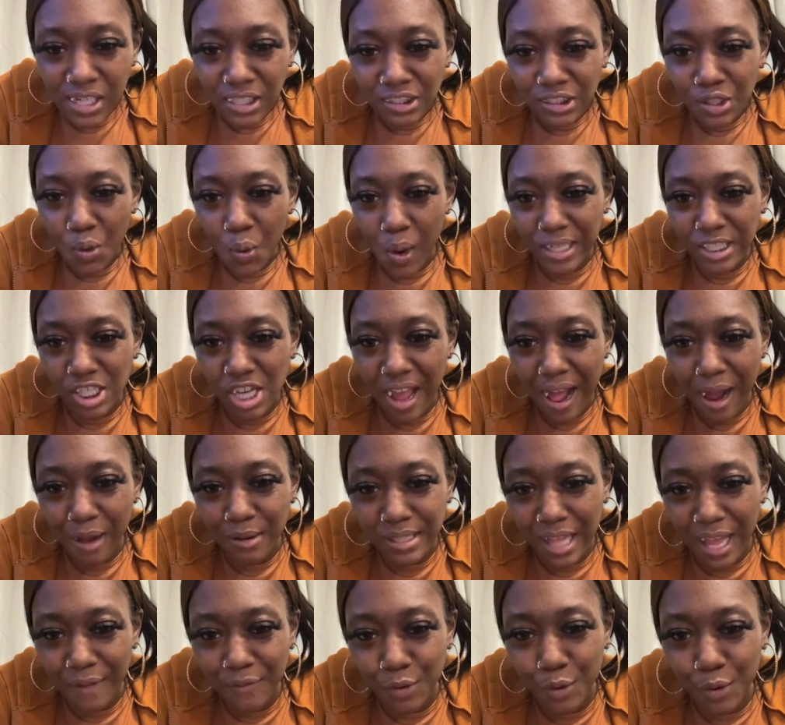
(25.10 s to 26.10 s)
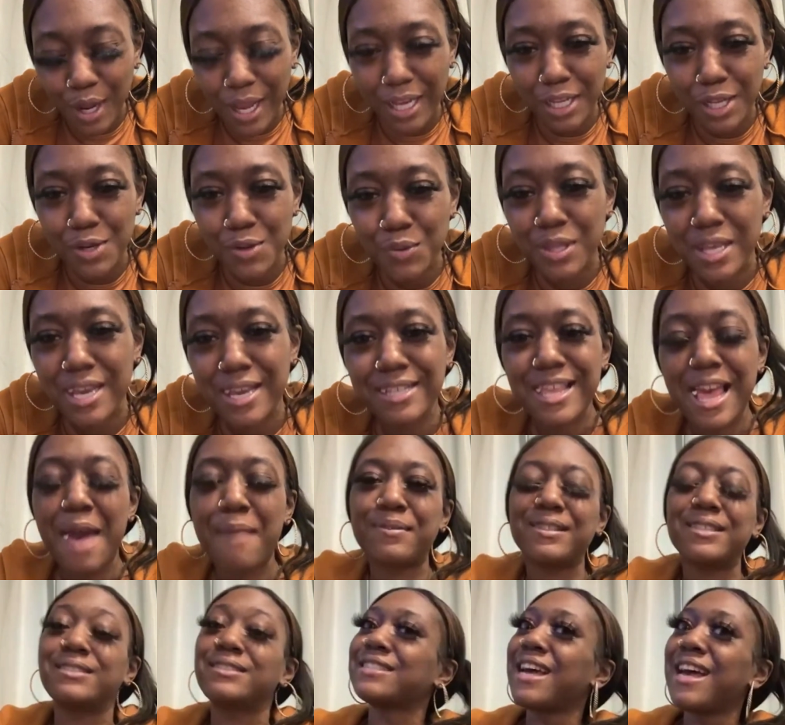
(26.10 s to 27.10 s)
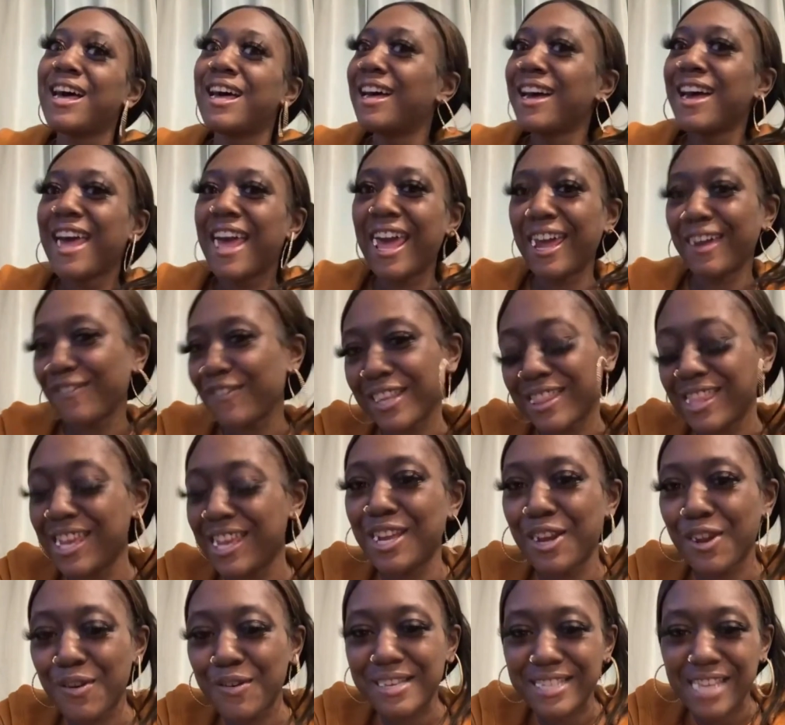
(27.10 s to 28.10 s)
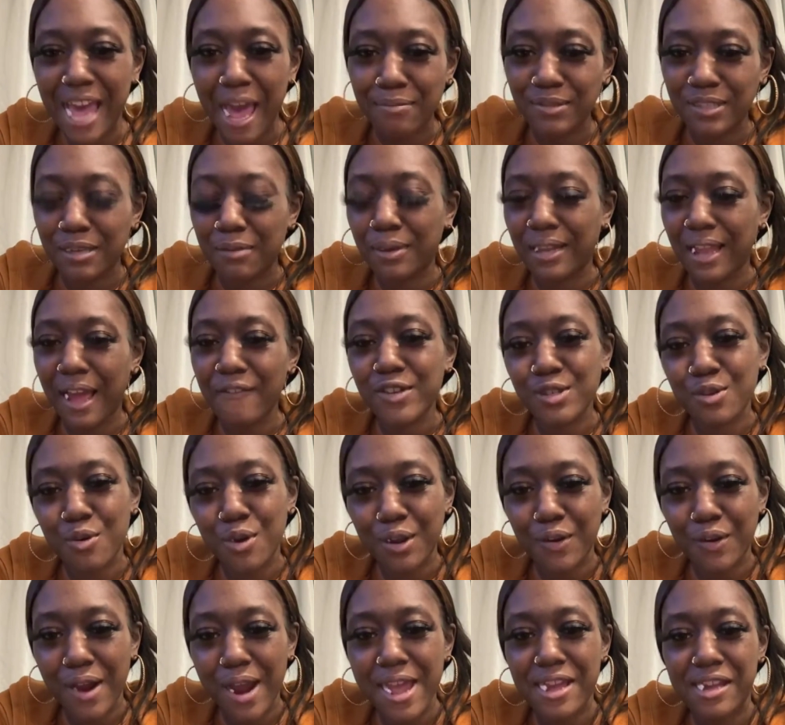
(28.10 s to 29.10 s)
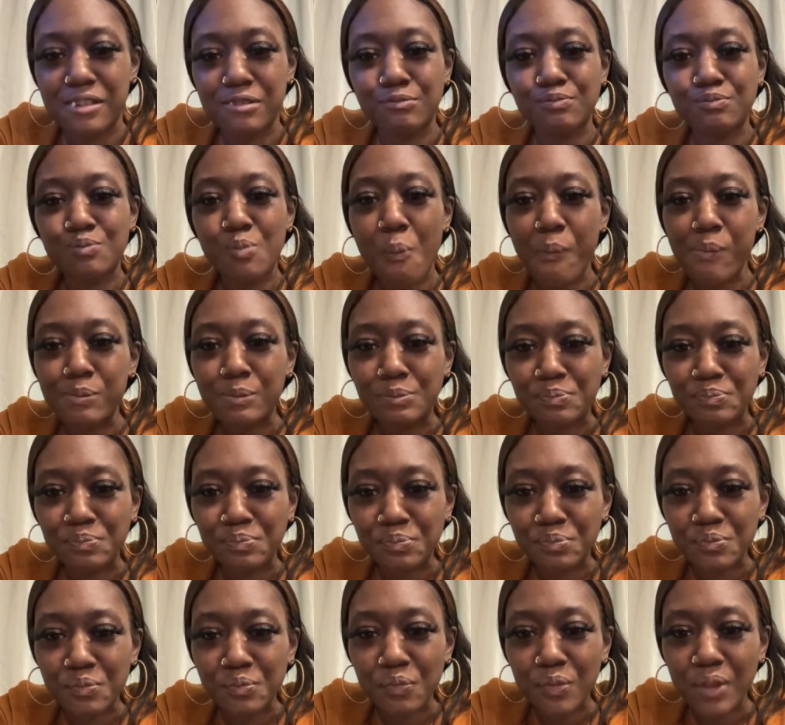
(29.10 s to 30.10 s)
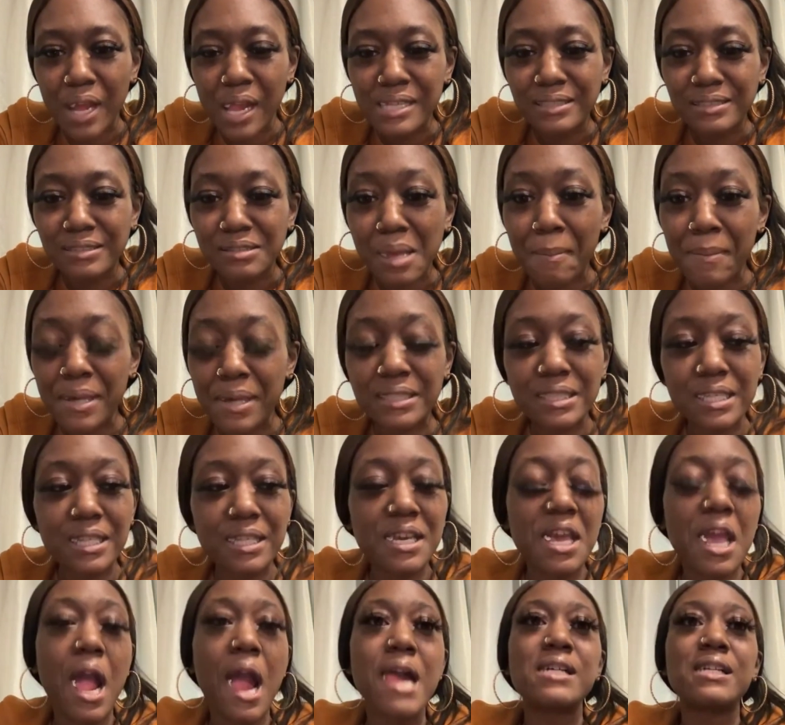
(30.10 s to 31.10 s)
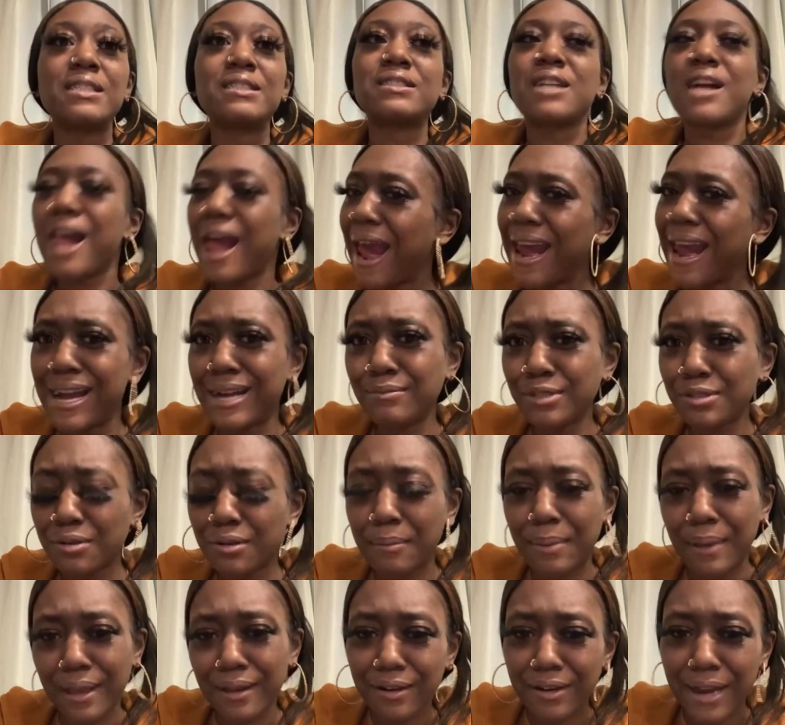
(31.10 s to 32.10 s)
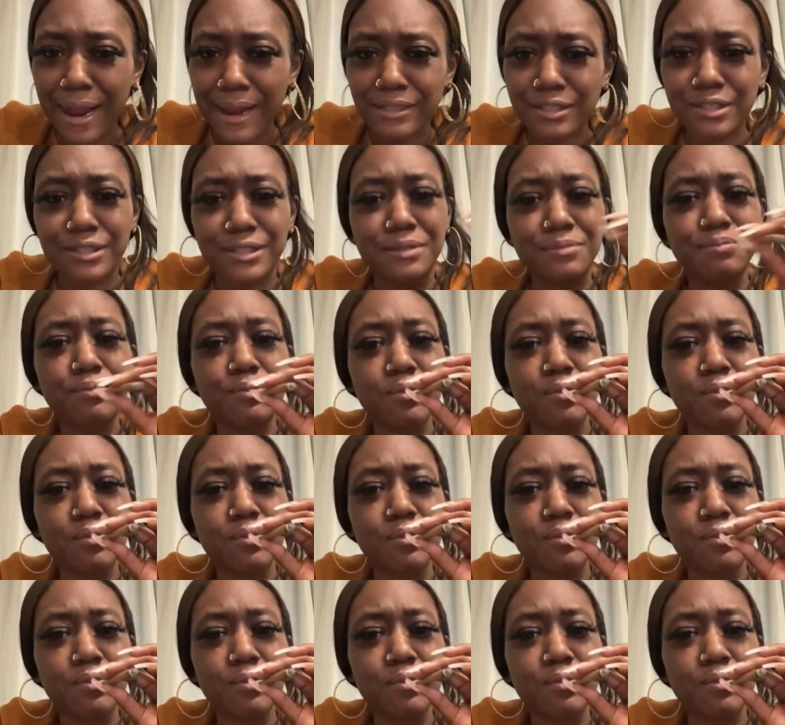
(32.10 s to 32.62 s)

Question, how is life going? Any new things happening? Everything new is happening, but life is going great. Mentally, I'm doing better, actually.